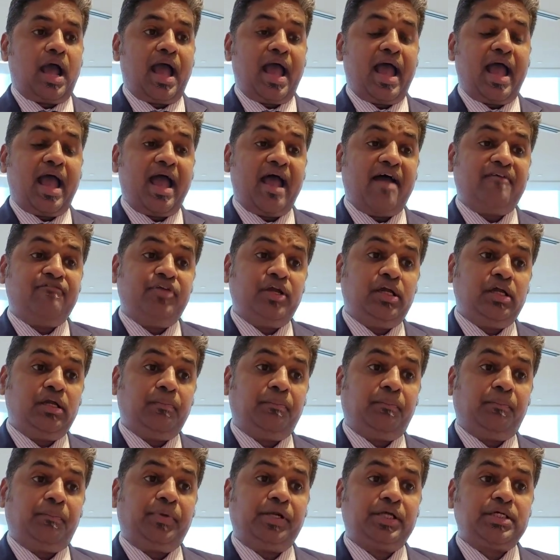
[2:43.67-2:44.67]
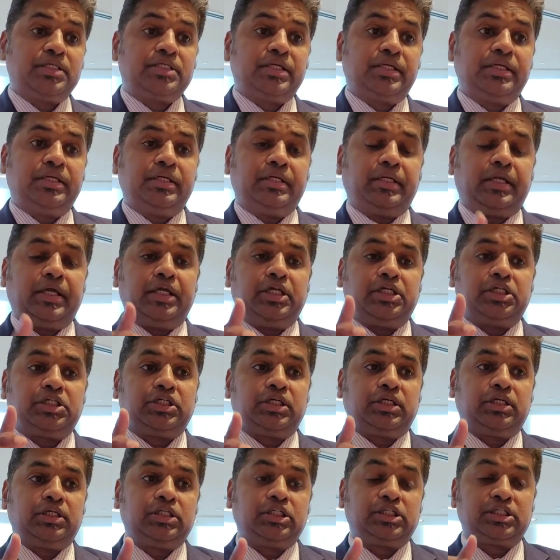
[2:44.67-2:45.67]
Having
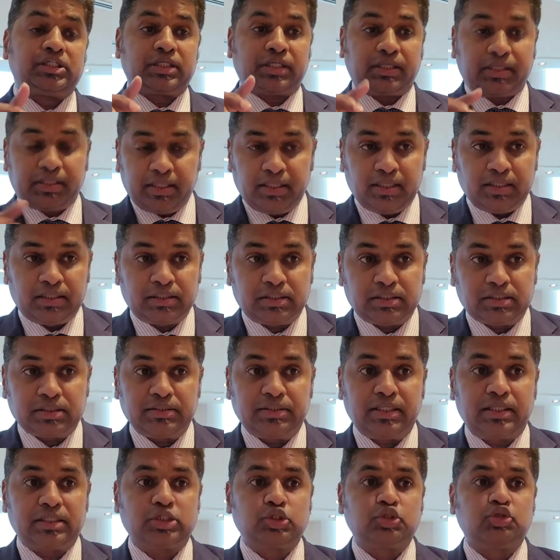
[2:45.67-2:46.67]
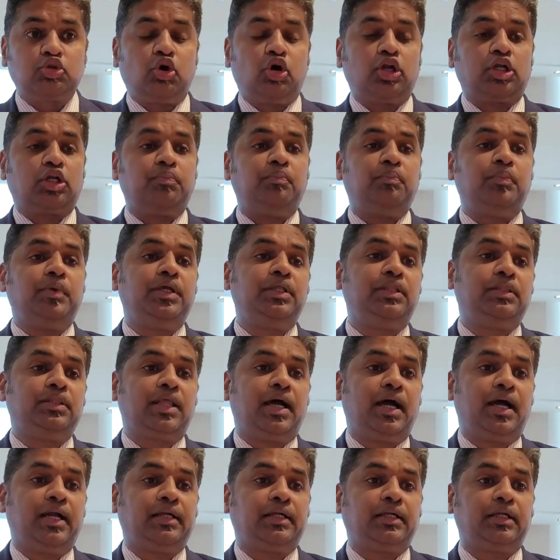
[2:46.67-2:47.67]
presentation skills does not mean
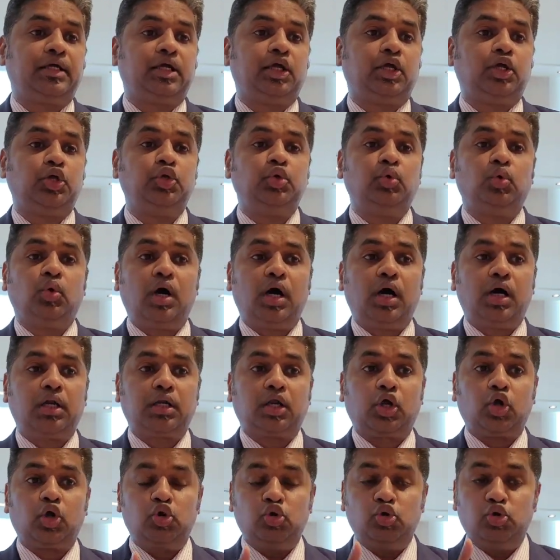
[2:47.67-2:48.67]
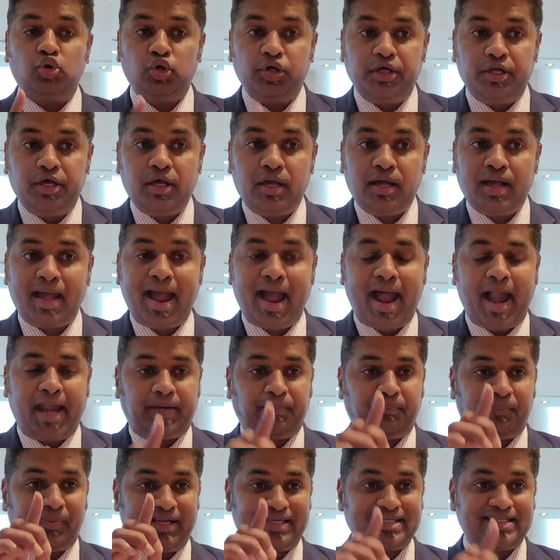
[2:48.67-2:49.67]
that you are good at
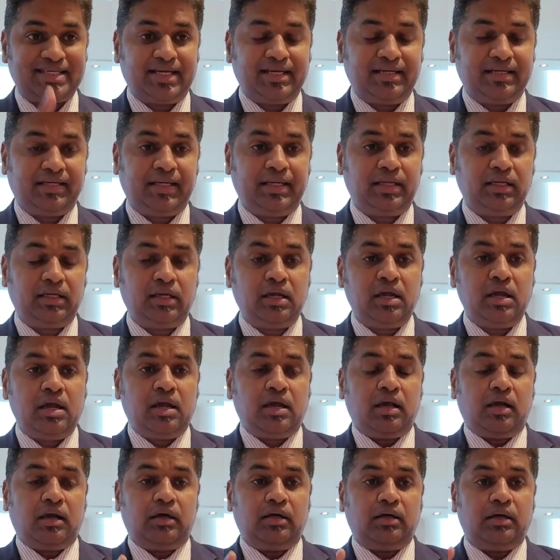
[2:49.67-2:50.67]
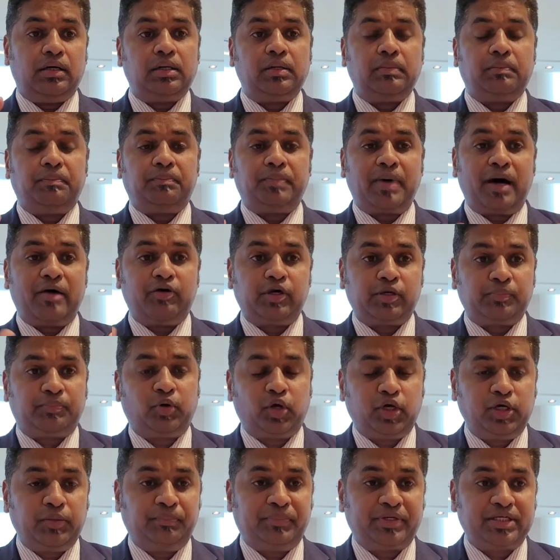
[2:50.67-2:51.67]
presenting a
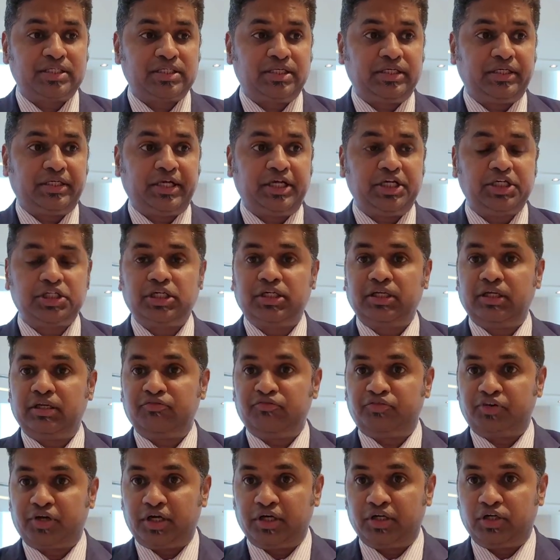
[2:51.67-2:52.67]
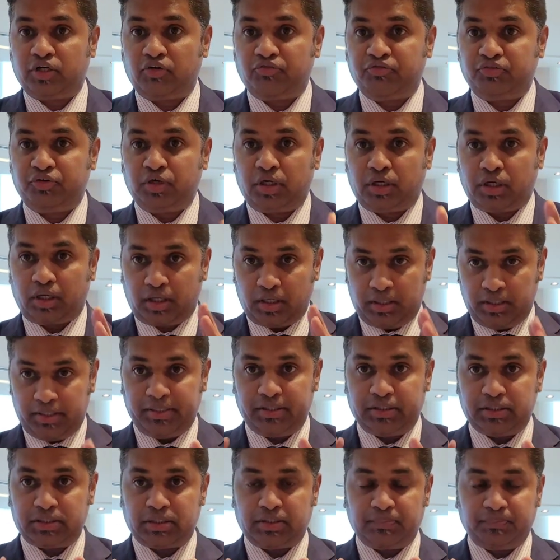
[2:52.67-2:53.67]
PowerPoint presentation in front of your
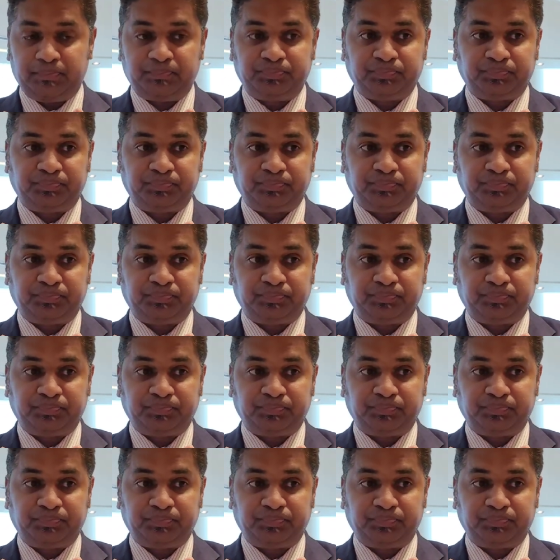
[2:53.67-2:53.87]
colleagues.